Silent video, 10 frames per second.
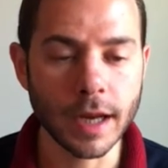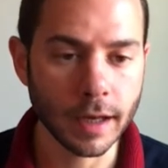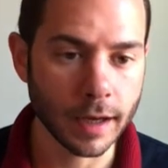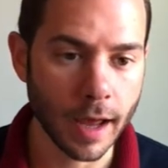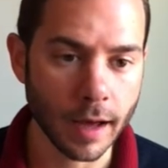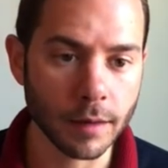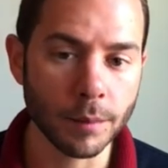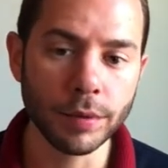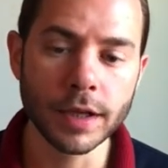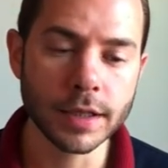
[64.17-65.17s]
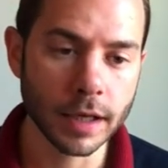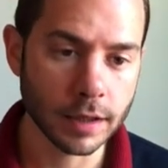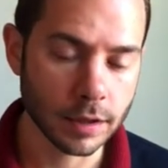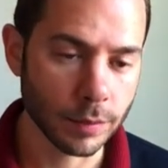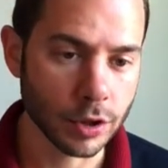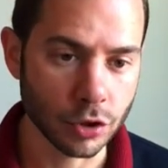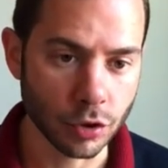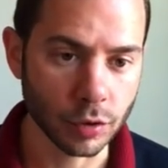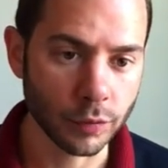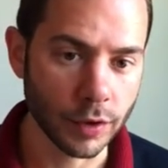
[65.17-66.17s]
an ad, placing it in somebody's
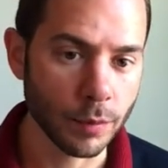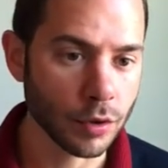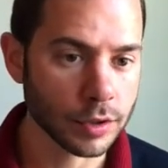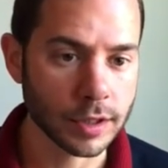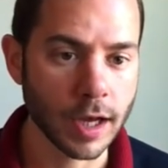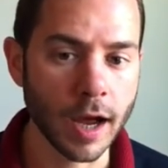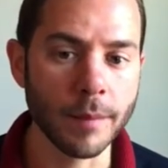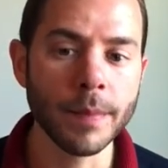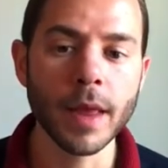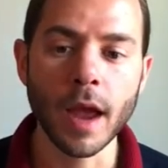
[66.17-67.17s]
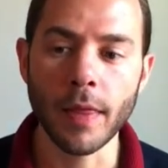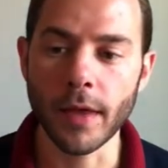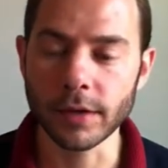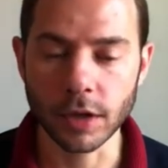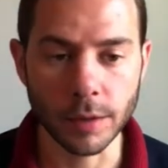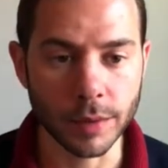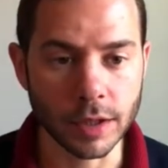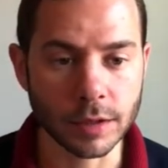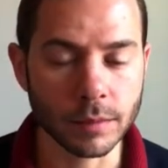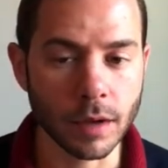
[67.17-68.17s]
newsfeed most of the time, and that's going to be
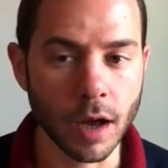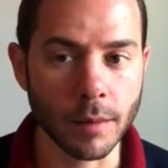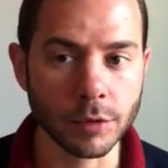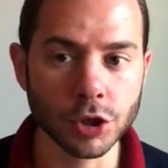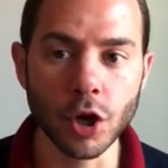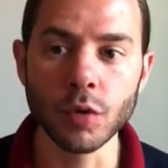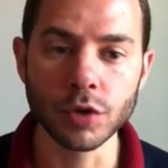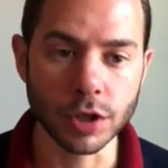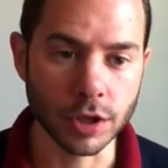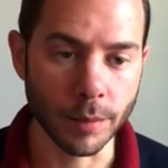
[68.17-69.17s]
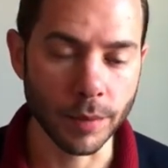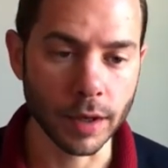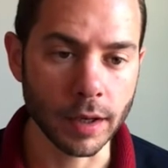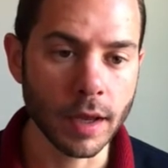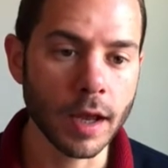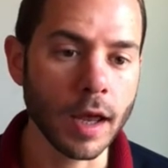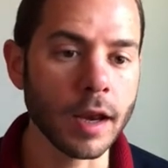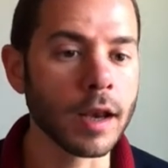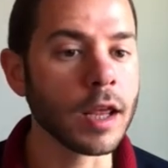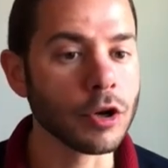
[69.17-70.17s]
shown to somebody in
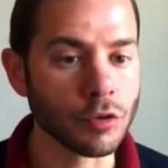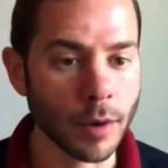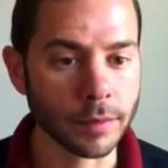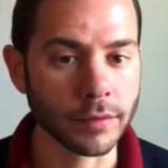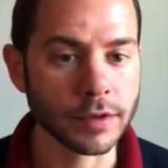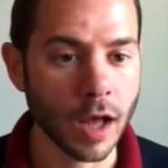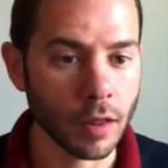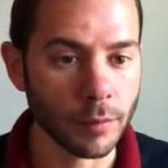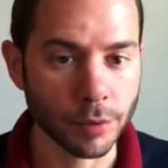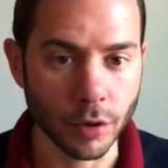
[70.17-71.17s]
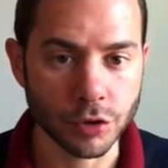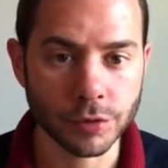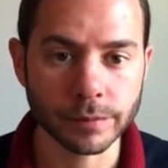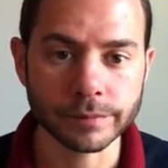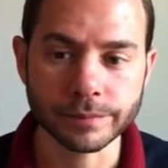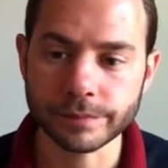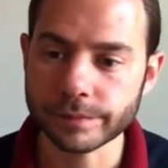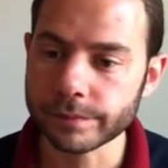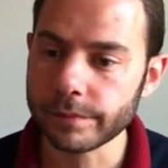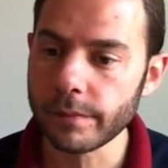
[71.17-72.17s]
an interruptive style approach.
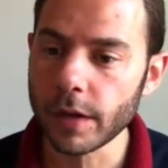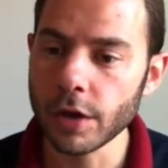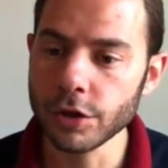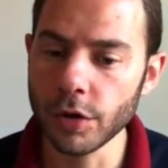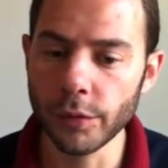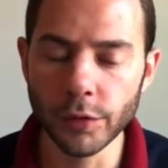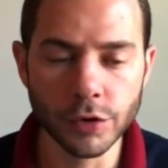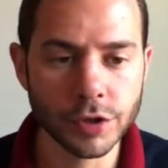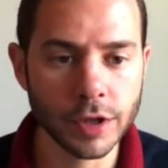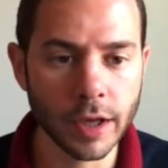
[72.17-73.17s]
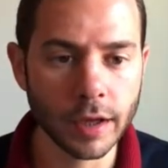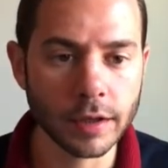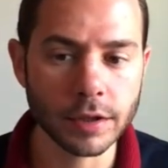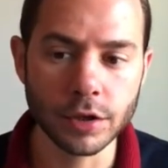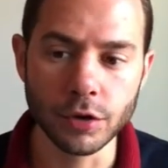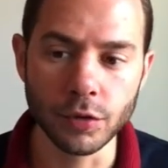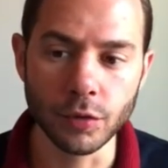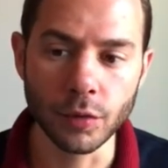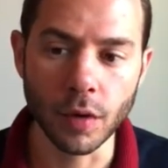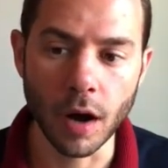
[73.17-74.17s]
So the first thing
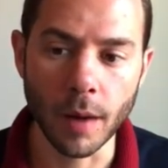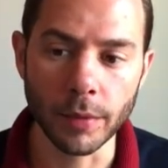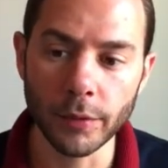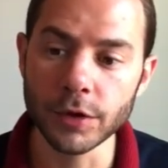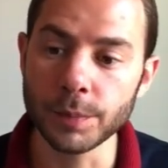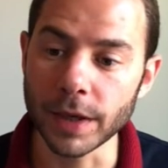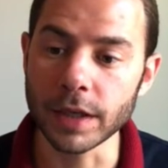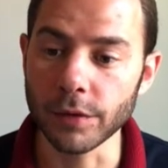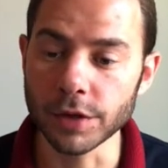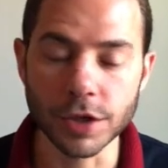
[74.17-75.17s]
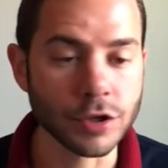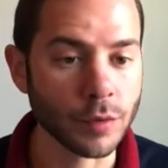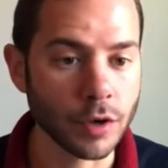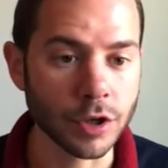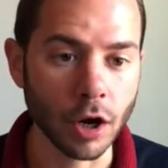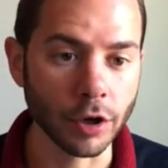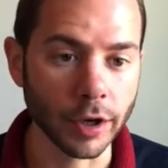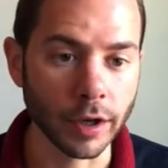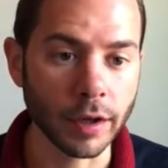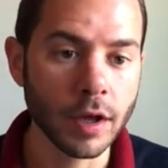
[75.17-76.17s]
the first big difference is around
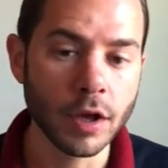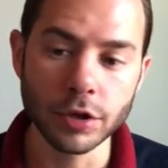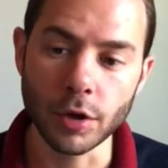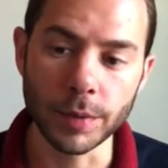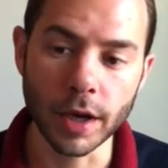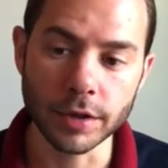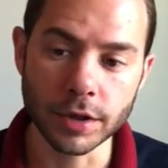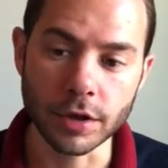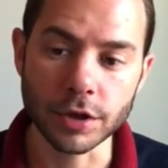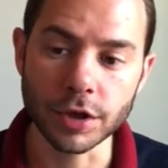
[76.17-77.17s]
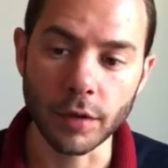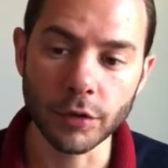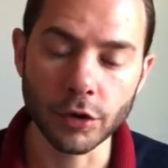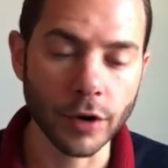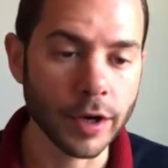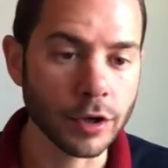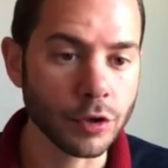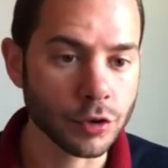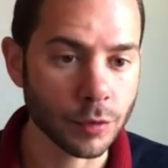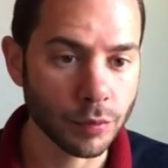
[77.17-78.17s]
targeting. So because these are self-created
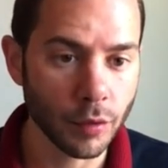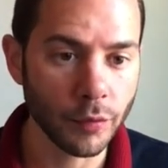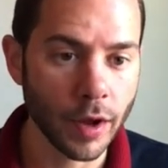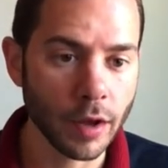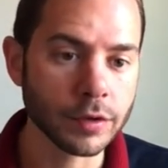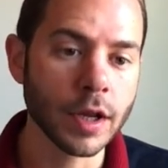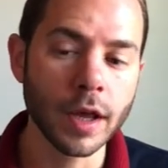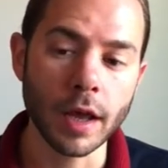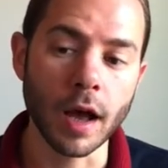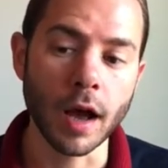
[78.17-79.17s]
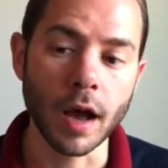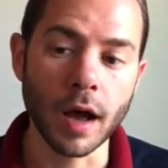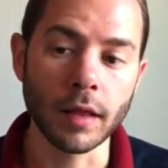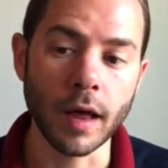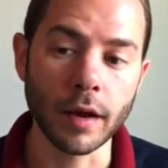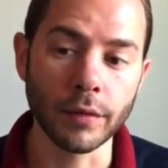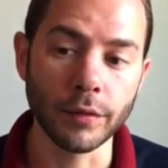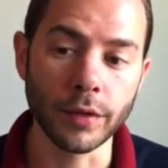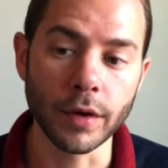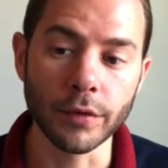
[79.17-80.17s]
user profiles, a lot of
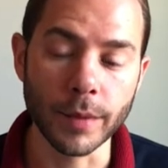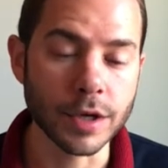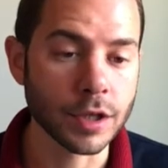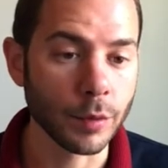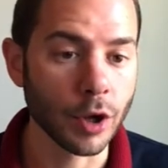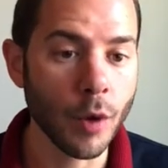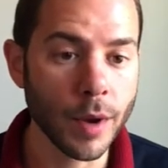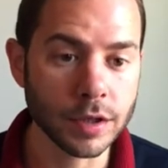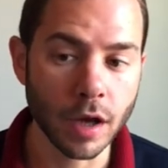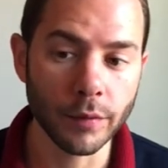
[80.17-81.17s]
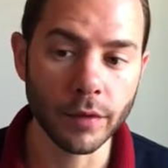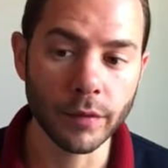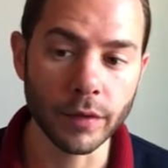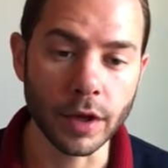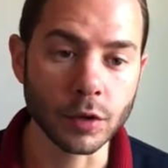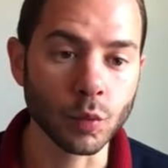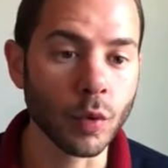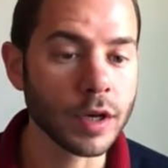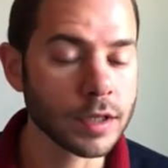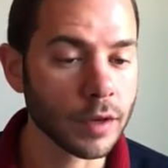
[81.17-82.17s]
the information that we go based off of is
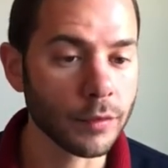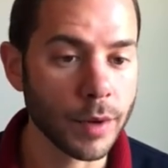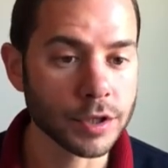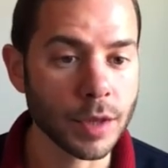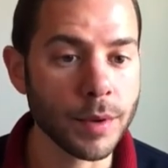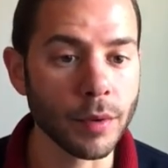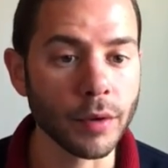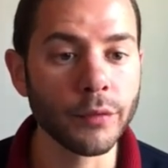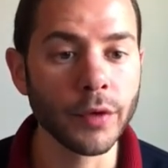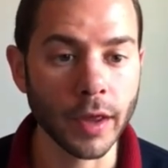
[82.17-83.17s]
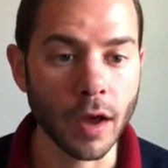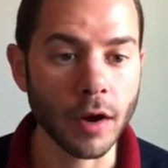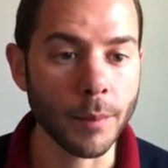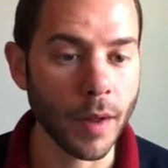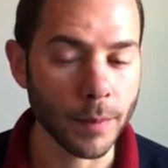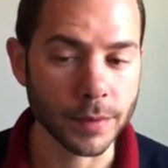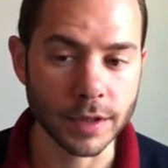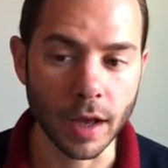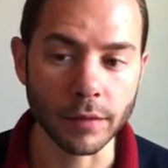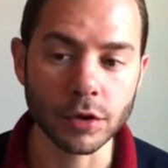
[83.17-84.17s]
what is the information that people are filling out about
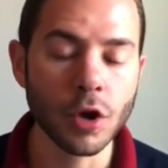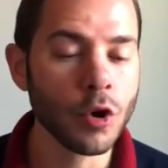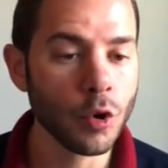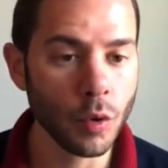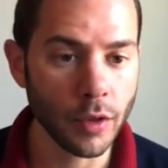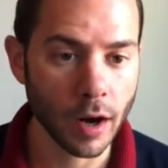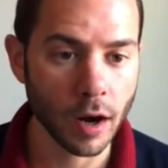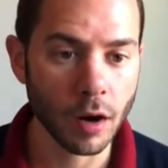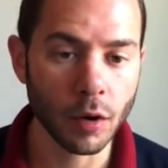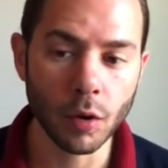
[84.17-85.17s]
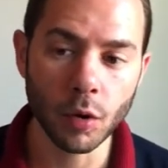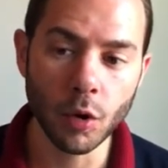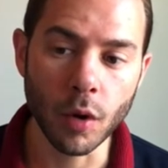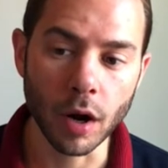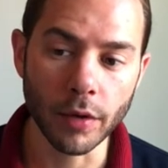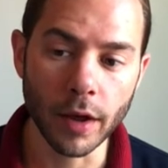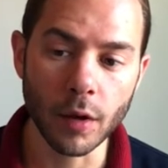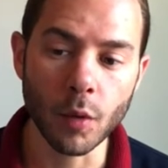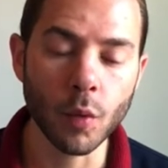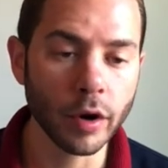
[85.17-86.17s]
themselves. Who are they,
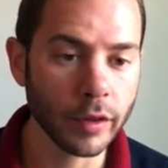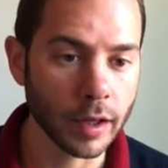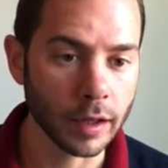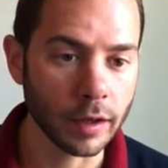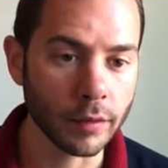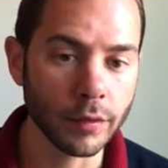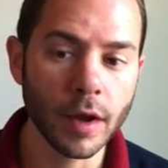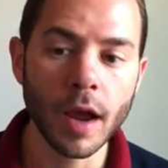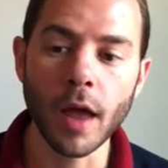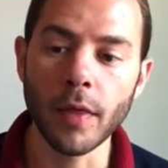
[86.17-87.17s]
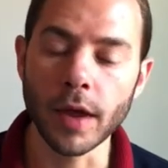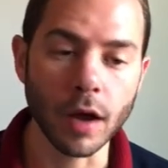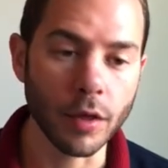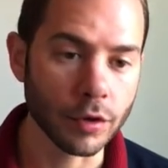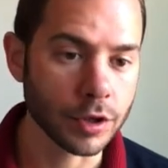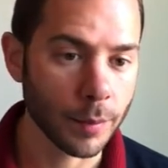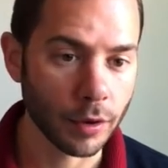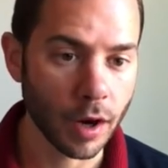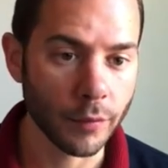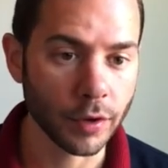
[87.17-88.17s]
where do they live, and then other
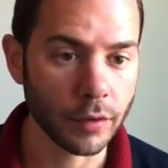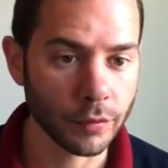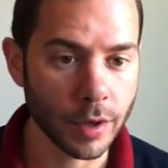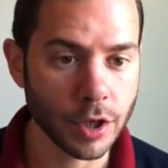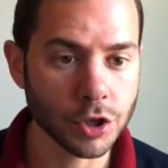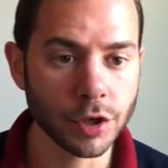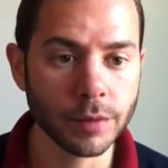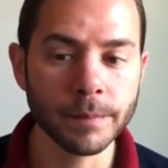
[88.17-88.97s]
demographic information.